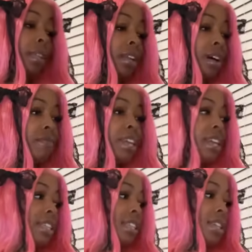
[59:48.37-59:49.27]
love didn't
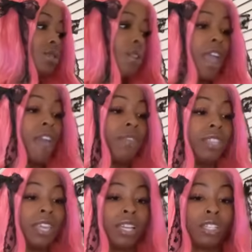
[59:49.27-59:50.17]
exist or that
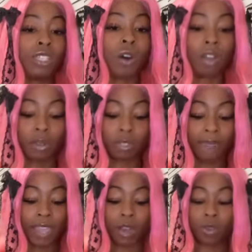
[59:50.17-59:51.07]
everything is just all else
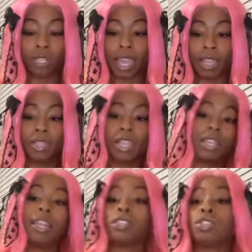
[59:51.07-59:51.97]
fails. Like,
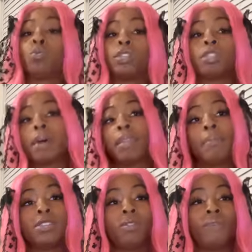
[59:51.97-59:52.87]
then this is when somebody
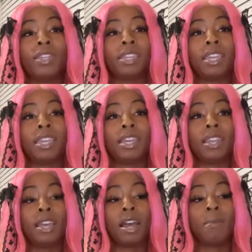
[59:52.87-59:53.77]
makes you feel again.
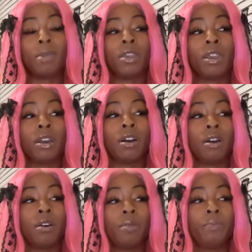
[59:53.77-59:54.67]
I'm hearing, um,